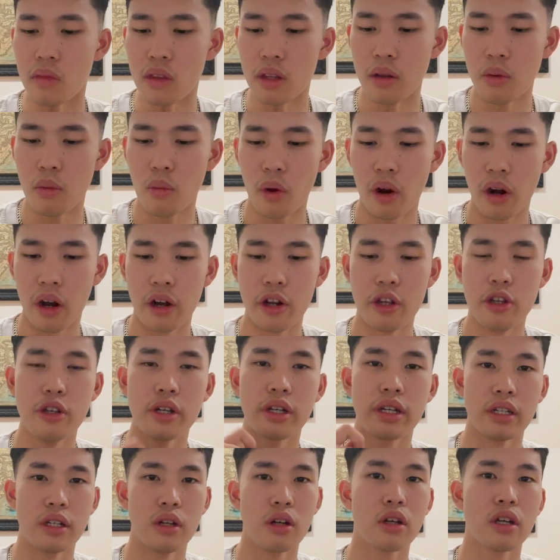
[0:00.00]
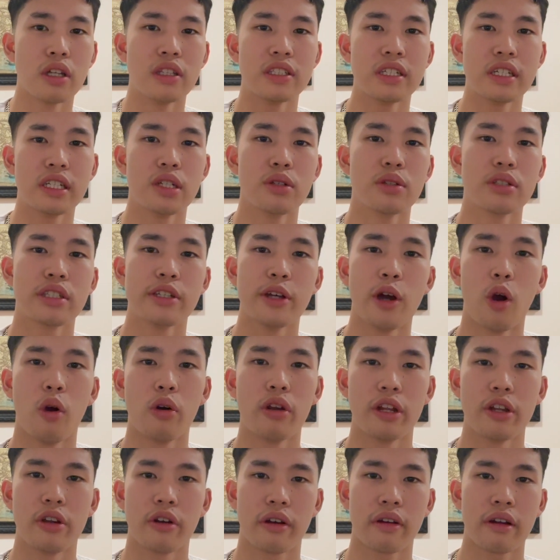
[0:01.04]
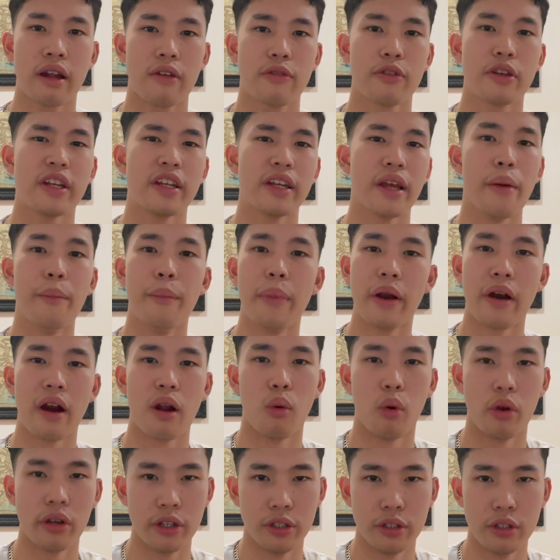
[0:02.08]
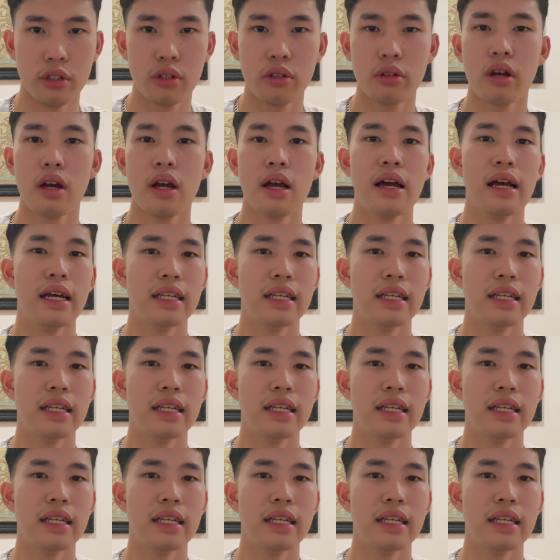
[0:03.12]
where you can continuously hone in your craft, you can get better at what you do.